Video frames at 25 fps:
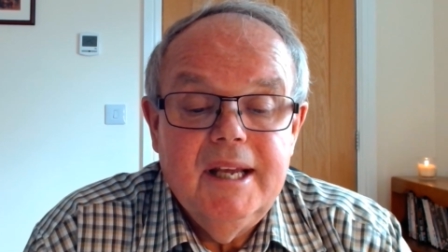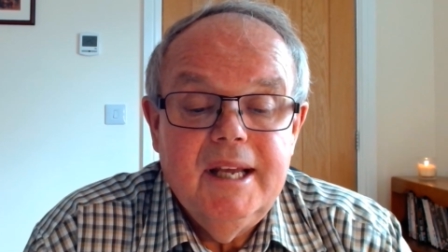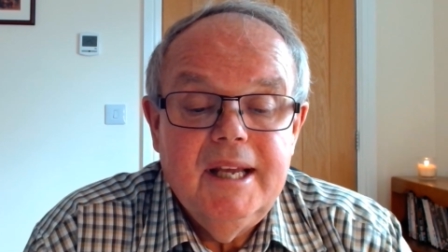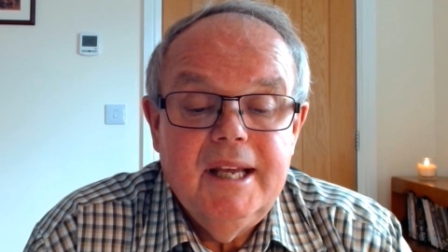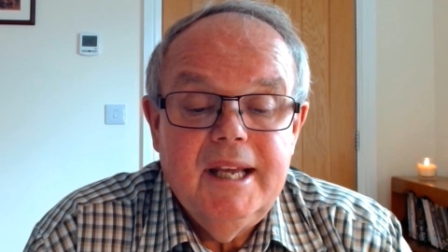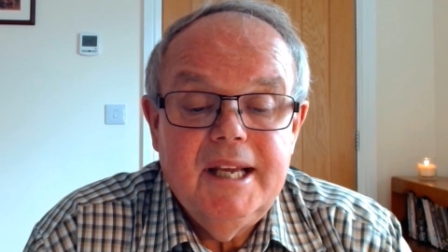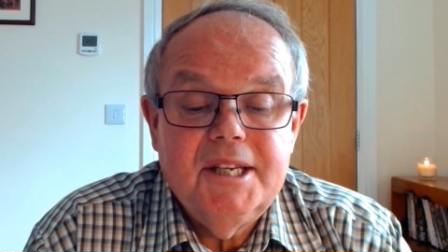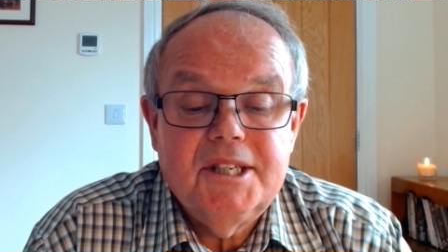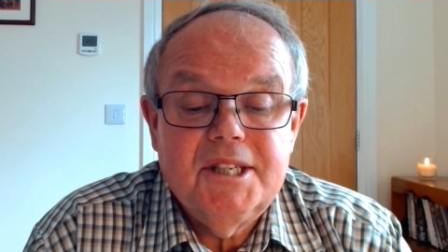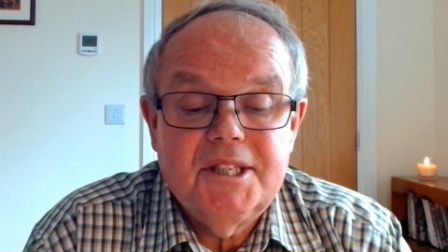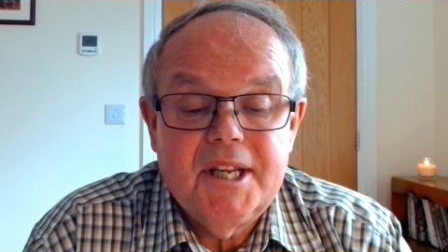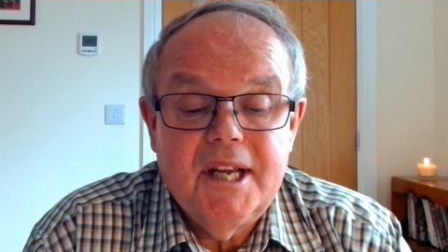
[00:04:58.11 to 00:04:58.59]

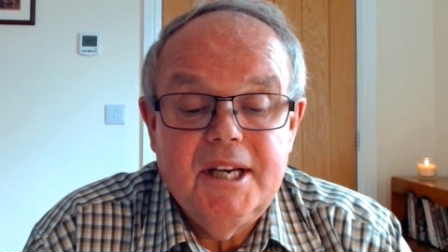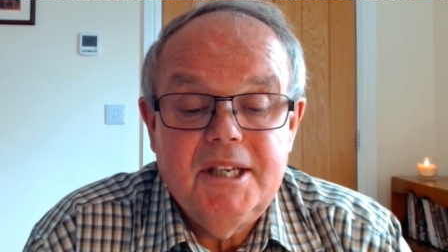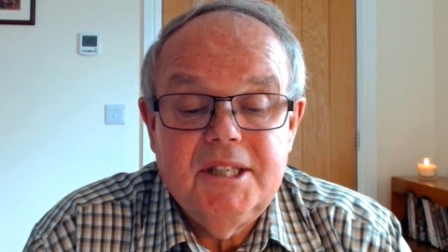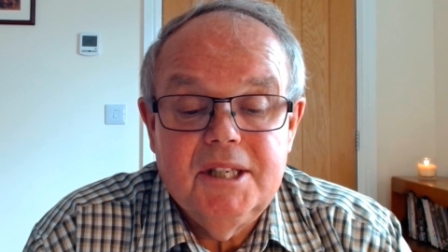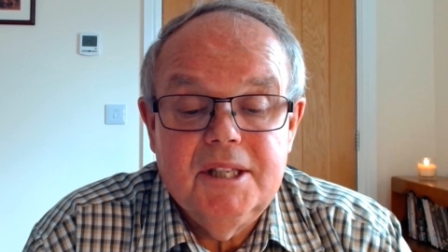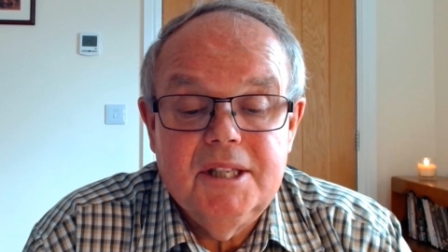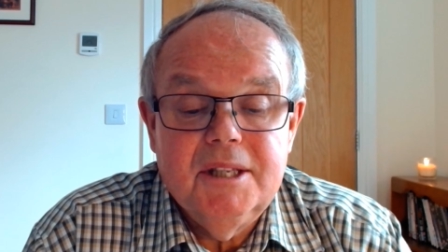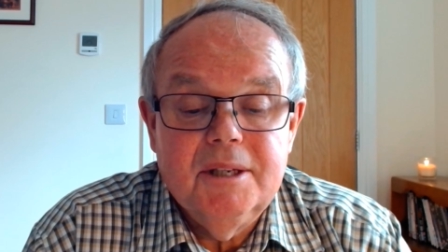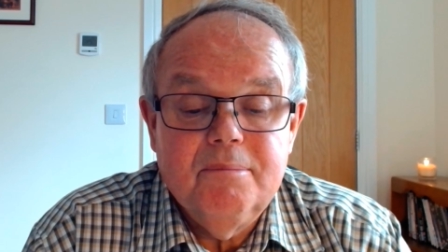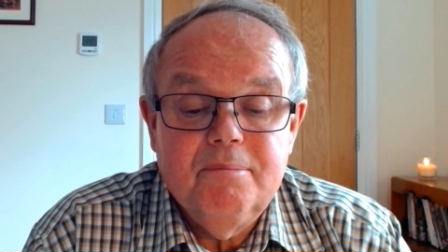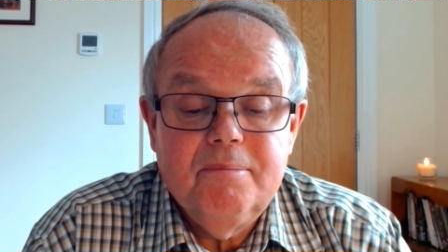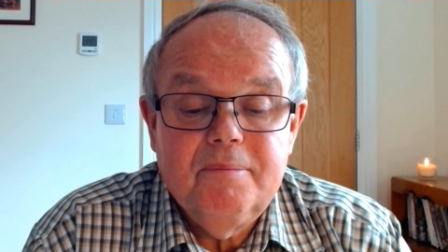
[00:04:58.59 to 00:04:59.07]
He said to
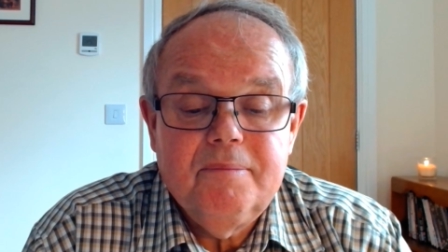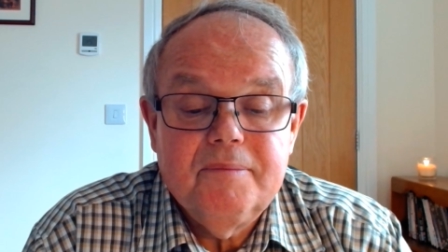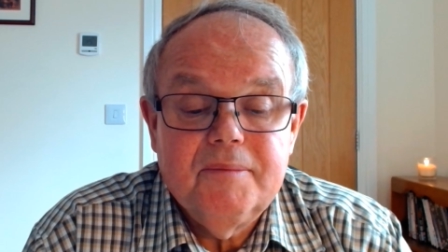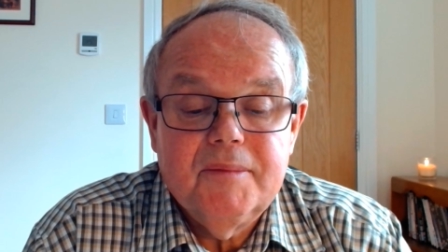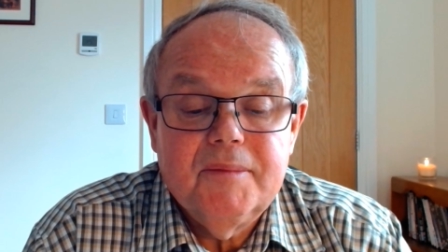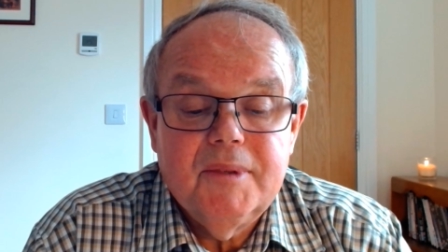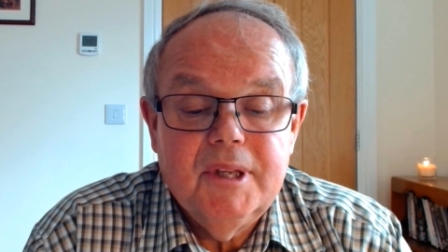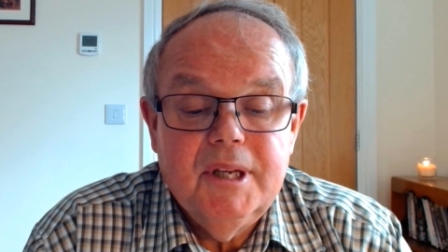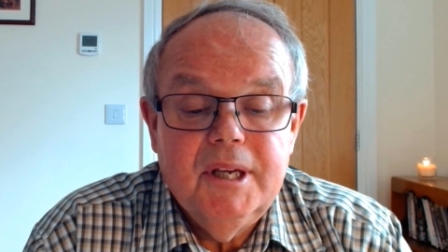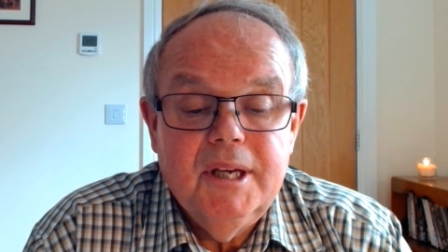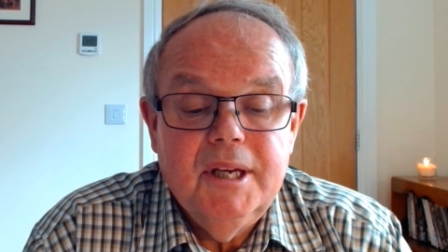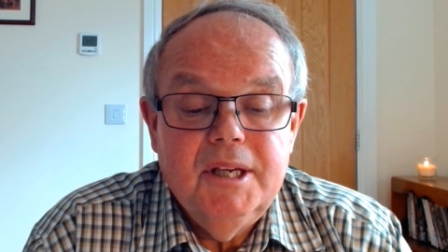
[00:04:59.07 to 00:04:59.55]
them,
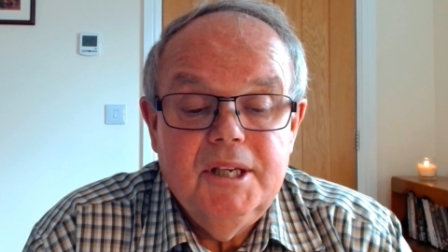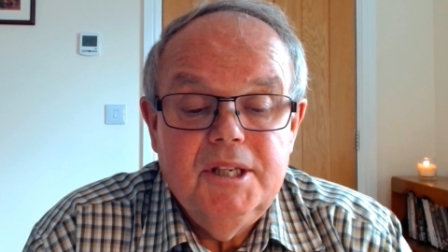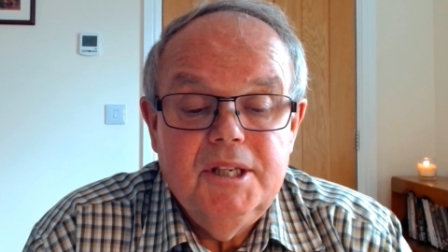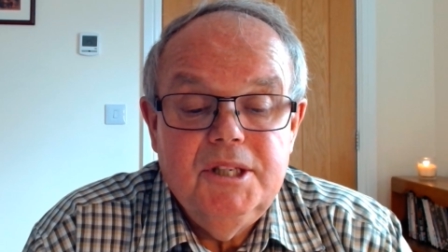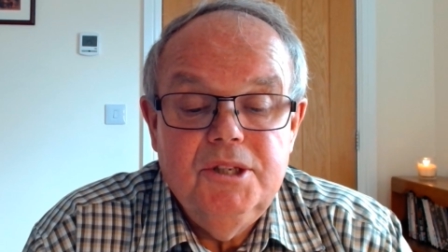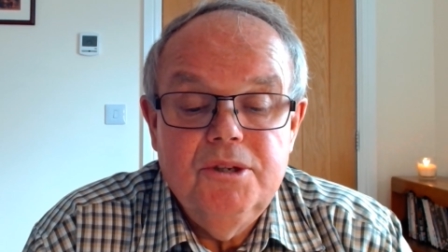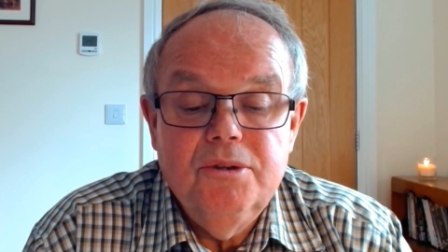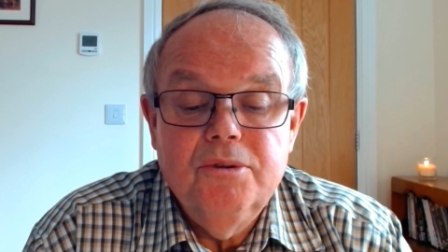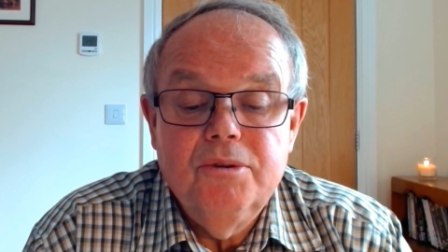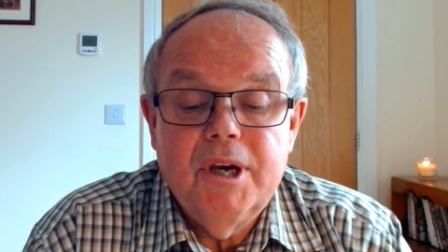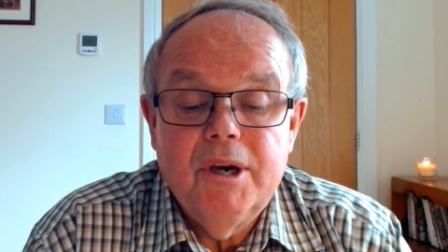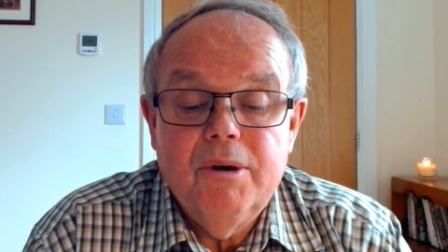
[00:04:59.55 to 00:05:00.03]

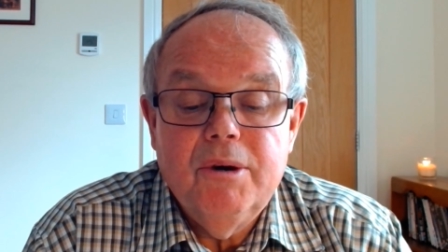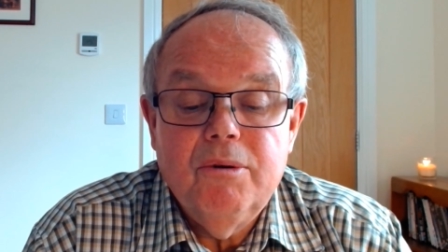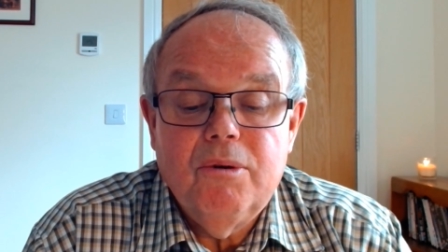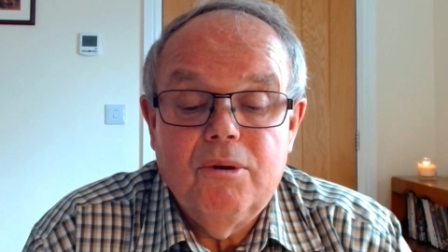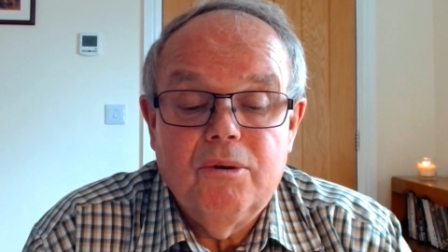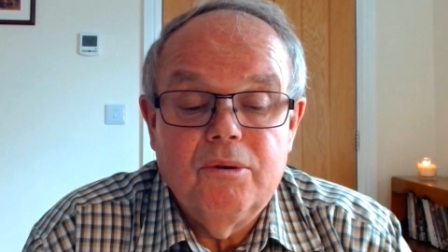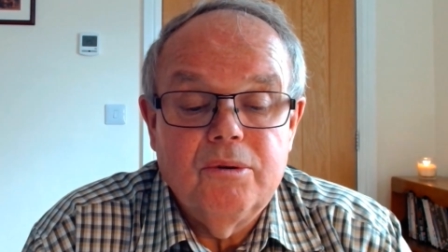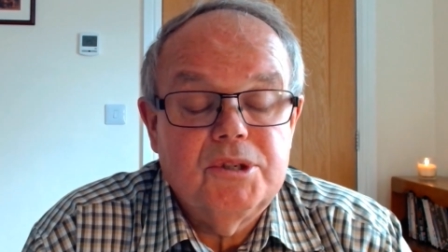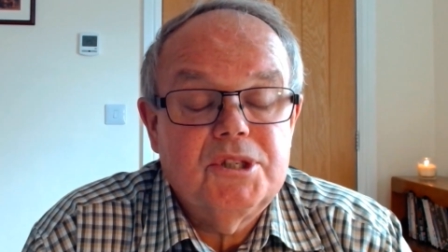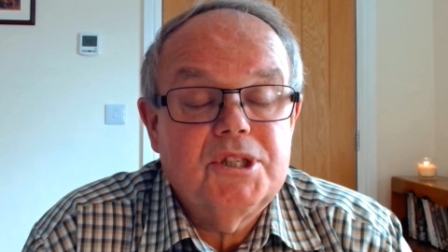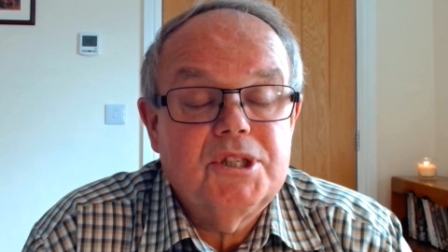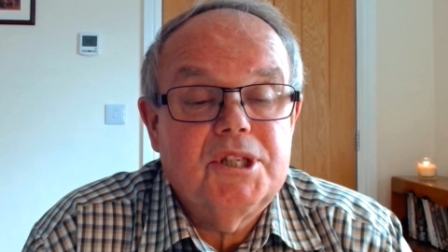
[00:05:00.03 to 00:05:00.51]
You go
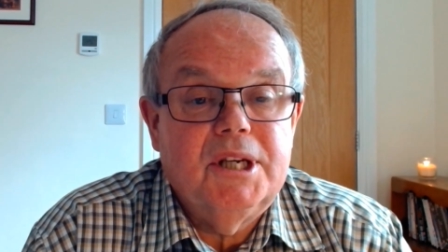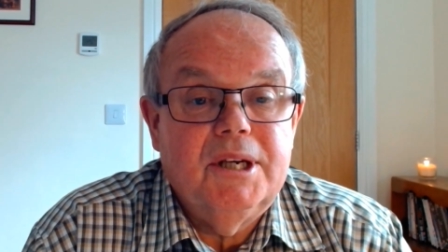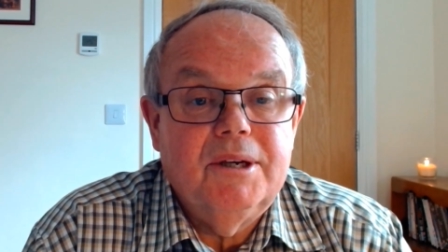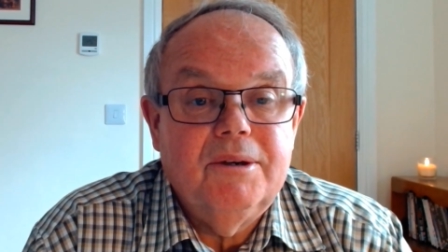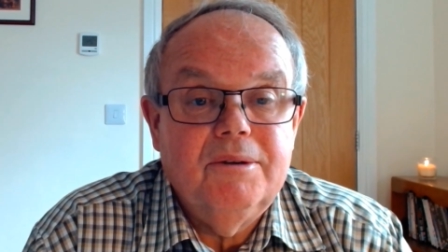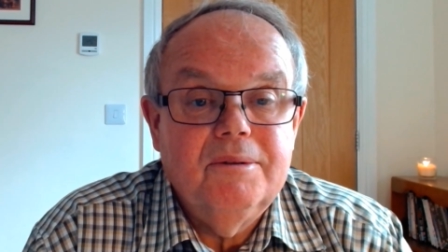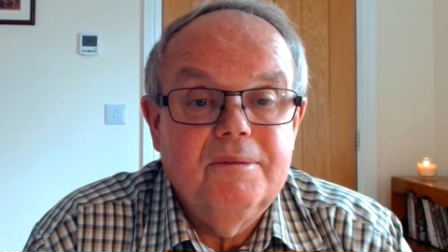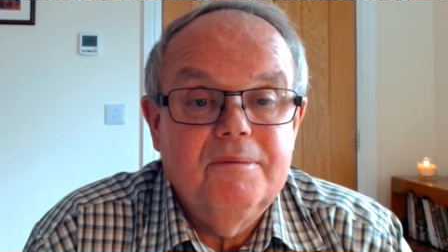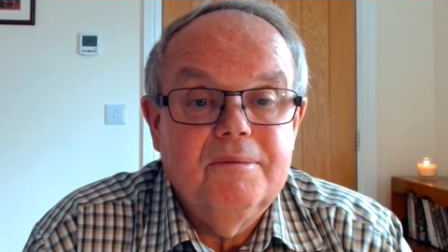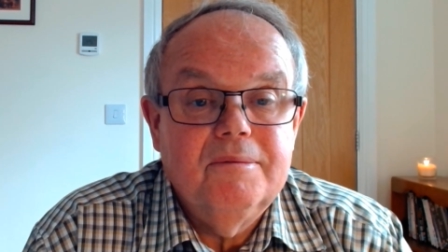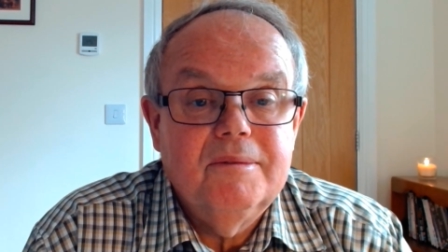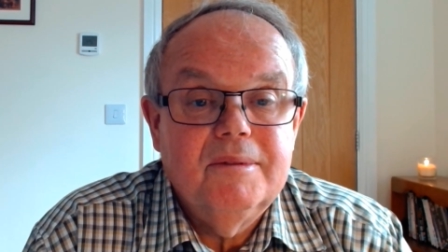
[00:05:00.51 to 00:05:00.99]

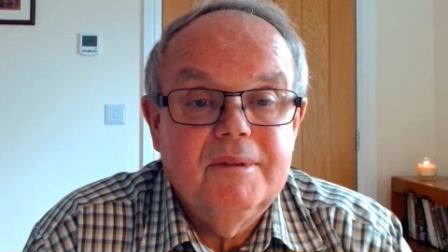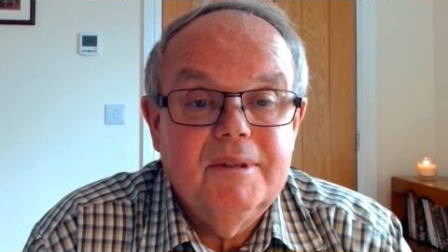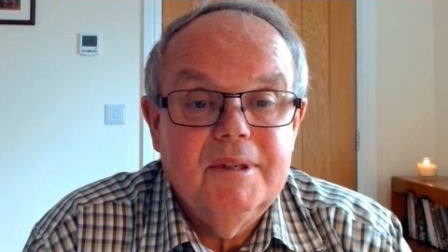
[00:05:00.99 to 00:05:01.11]
also